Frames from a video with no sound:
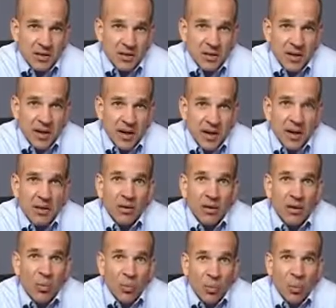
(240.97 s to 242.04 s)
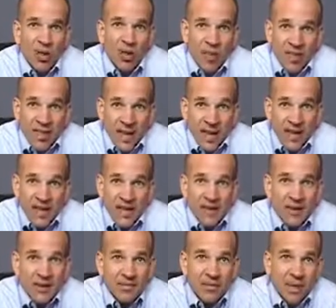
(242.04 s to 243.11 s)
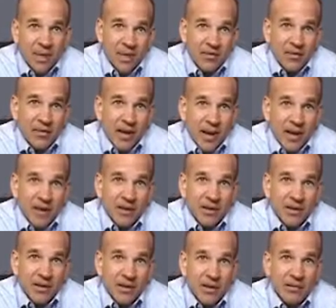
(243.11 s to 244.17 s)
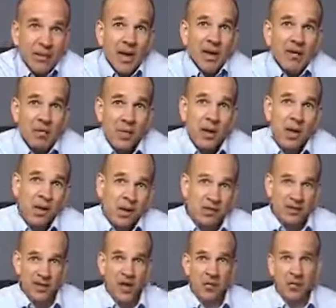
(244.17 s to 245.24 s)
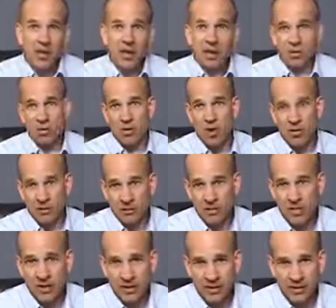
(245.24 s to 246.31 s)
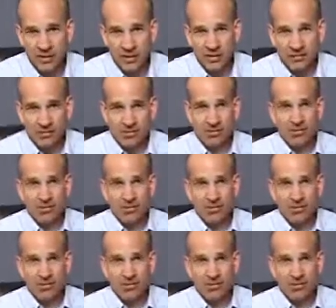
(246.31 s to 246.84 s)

to find out what they need as we as a company were not providing to them.